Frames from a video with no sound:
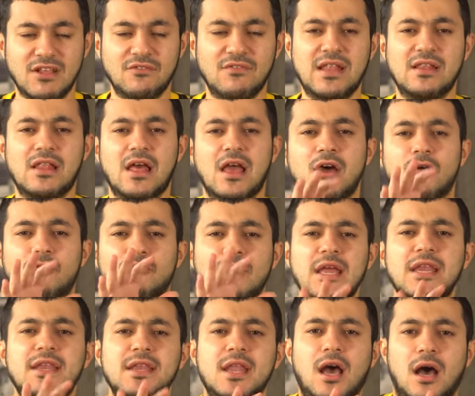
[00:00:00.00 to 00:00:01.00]
Well,
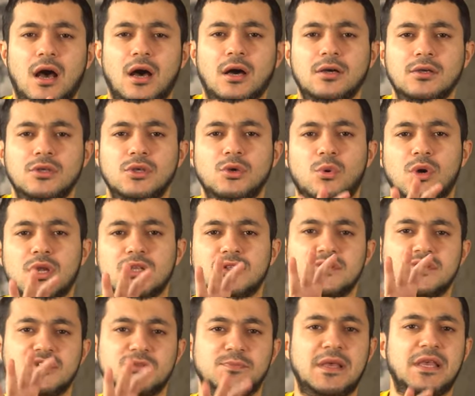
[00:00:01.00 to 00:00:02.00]
right now, you wanted
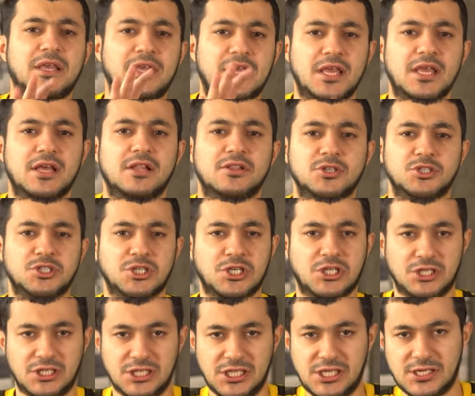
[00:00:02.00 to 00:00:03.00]
to speak English
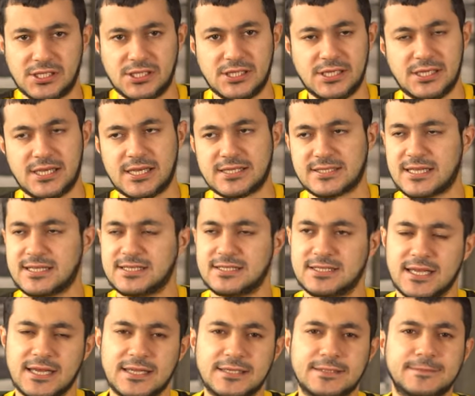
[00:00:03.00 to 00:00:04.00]
clearly, as I
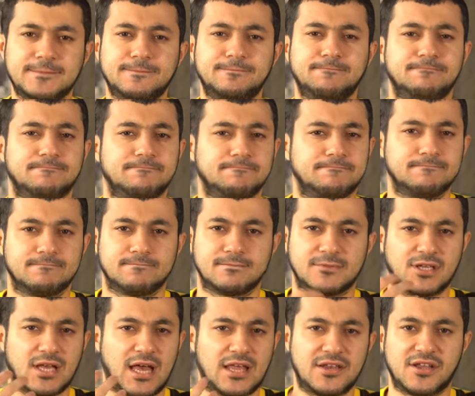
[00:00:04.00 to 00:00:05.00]
said,
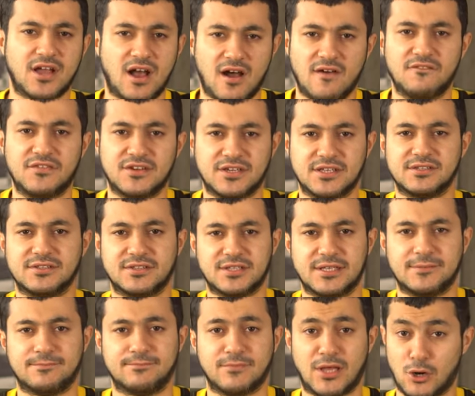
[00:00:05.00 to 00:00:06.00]
and
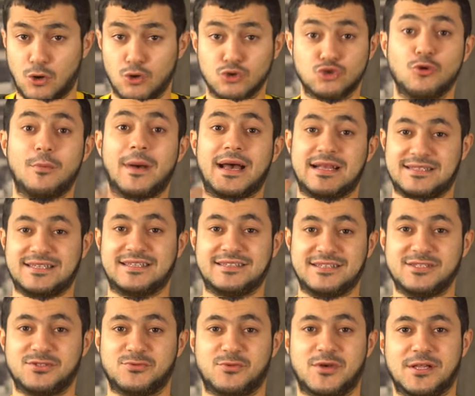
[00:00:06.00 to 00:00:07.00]
confidently, and
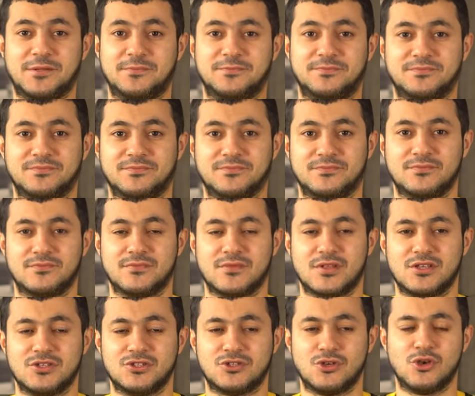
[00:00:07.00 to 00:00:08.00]
automatically as well.
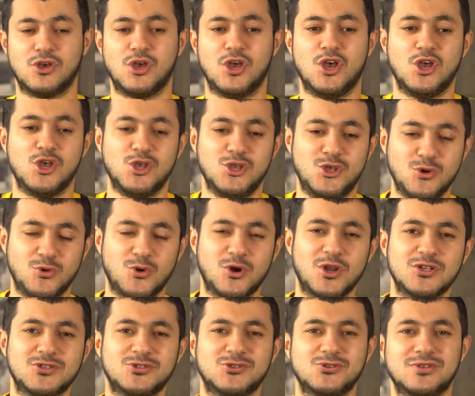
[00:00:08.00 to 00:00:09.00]
So you
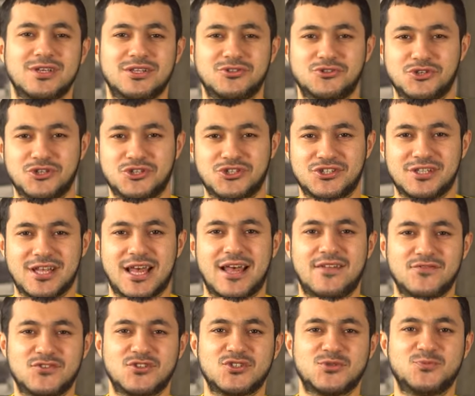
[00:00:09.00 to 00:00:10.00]
wanted to
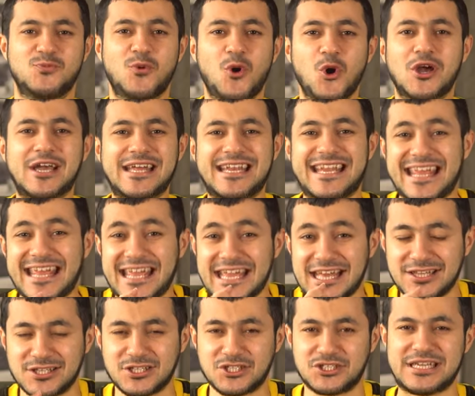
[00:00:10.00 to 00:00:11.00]
understand spoken
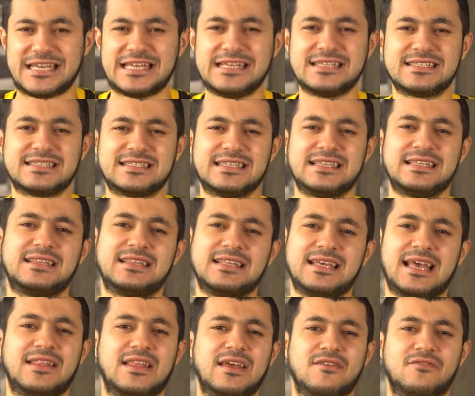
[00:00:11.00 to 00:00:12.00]
English
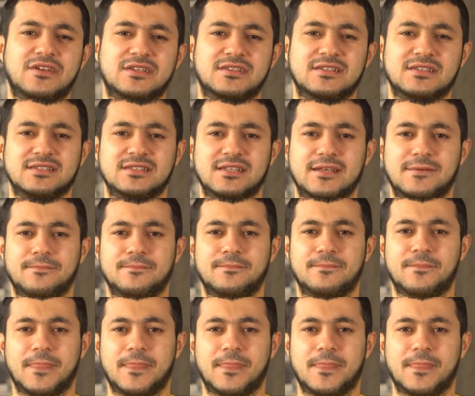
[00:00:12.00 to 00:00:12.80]
instantly and effortlessly.